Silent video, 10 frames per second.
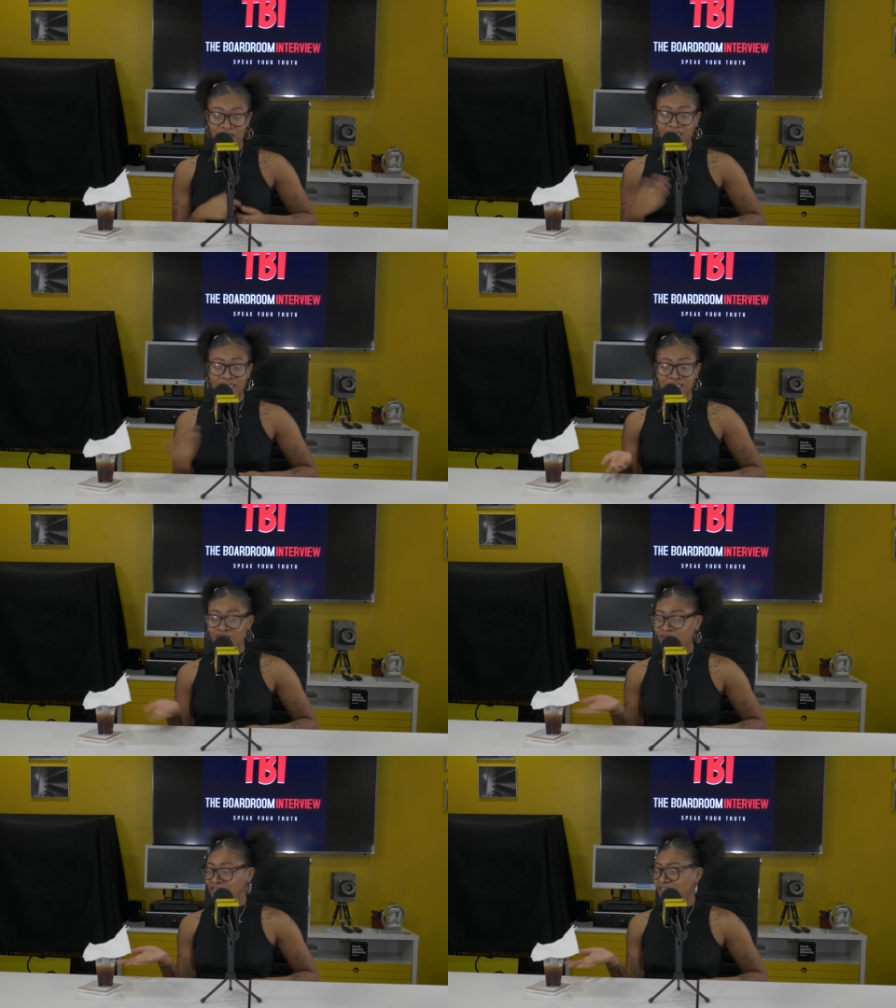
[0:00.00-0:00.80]
And I think
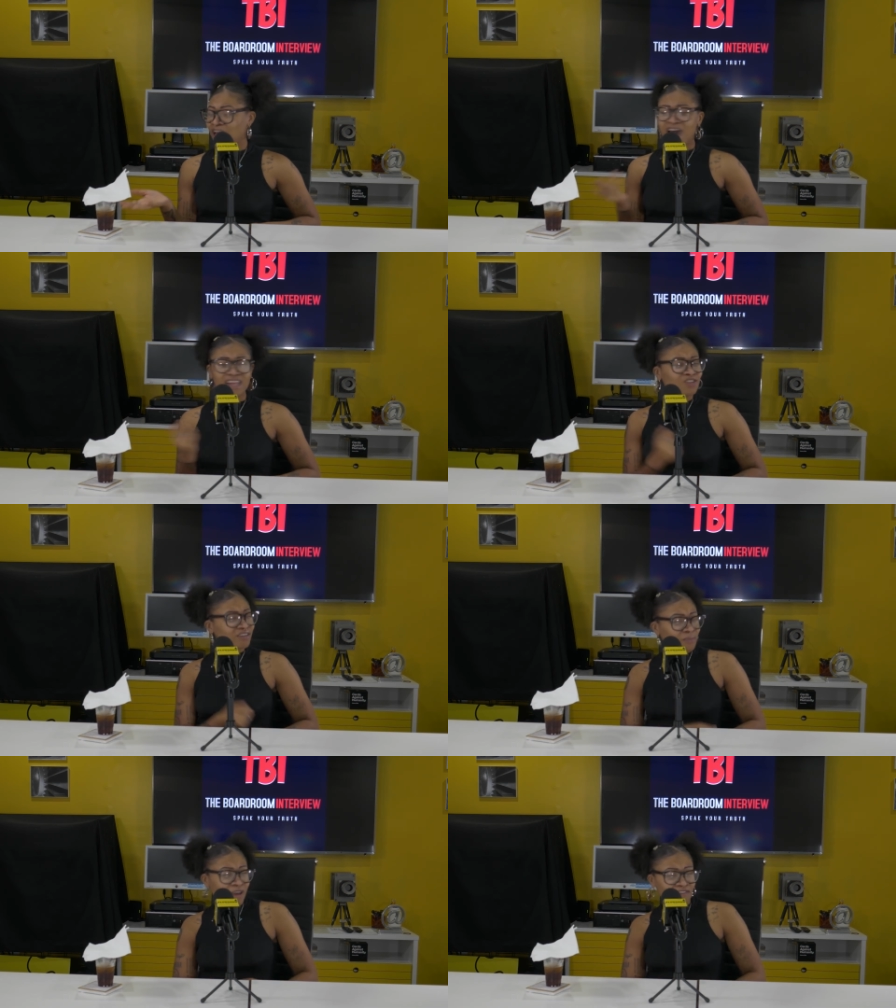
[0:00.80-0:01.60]
don't even. I think you
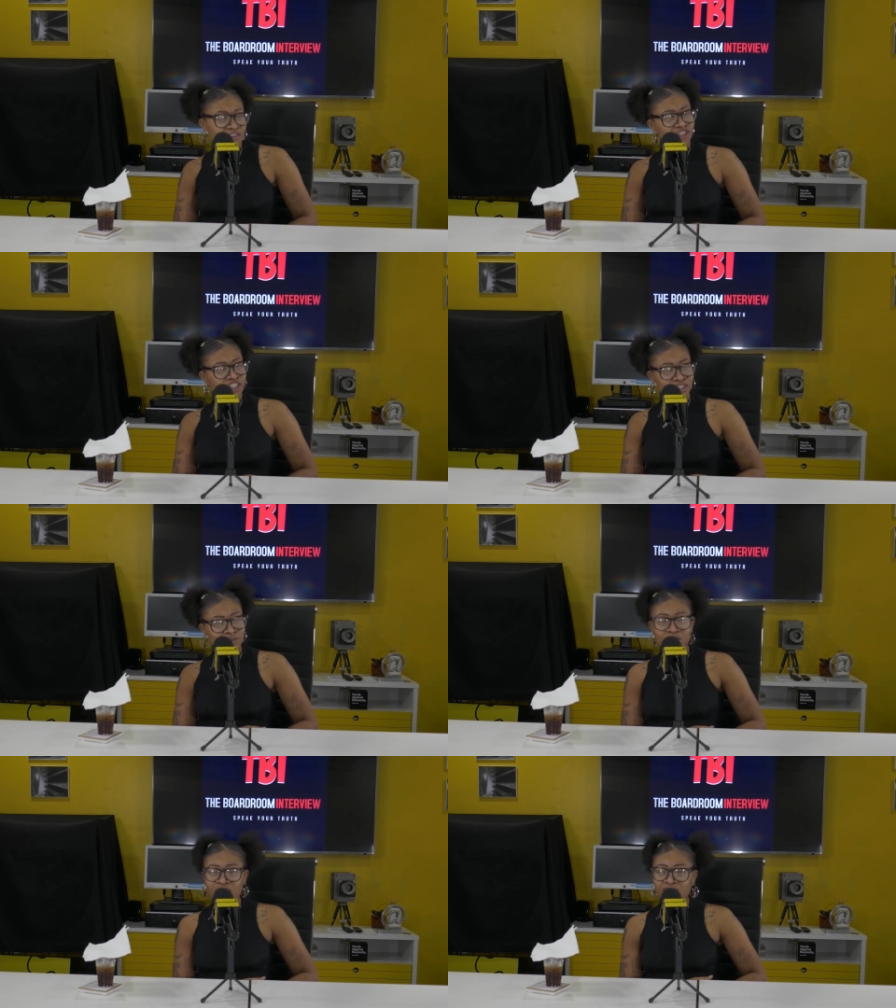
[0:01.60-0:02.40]
have to pay for the drink
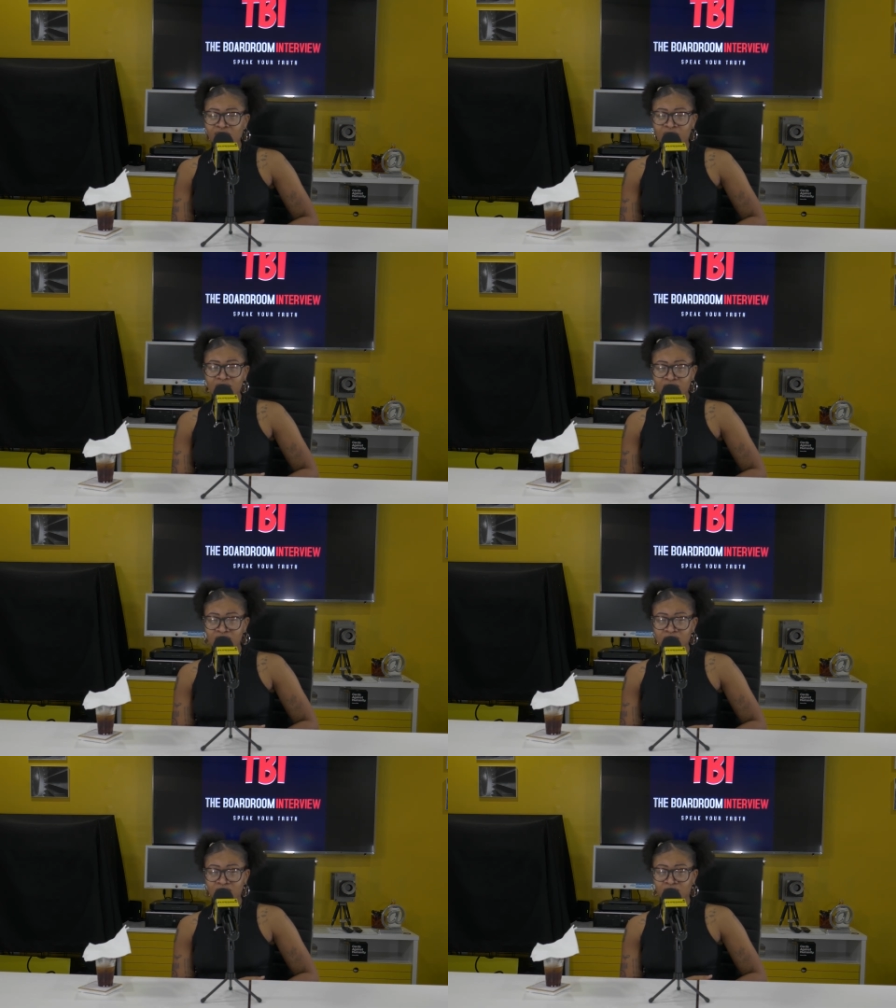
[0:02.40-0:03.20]
too at Five Guys.